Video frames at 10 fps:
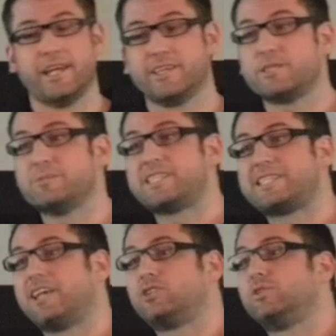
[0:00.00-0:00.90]
Now, there's some
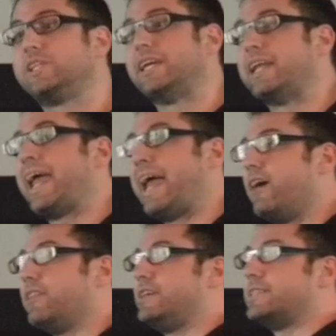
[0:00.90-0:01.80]
subtlety in
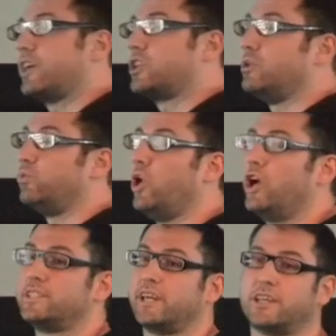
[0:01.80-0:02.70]
how these actually
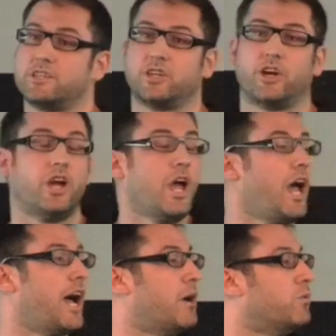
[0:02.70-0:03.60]
work together, so
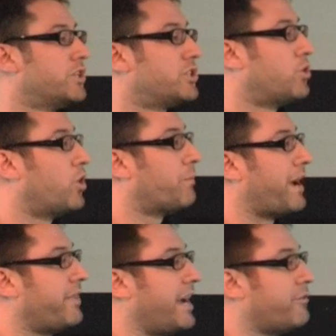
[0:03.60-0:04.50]
we'll just talk
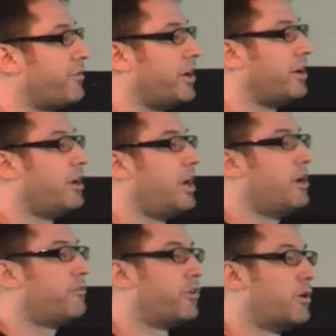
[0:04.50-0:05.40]
about that
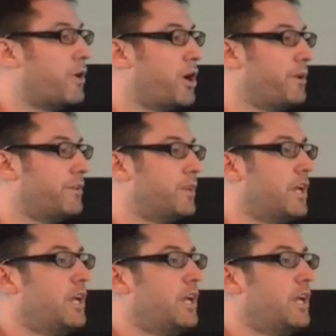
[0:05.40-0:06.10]
for a moment.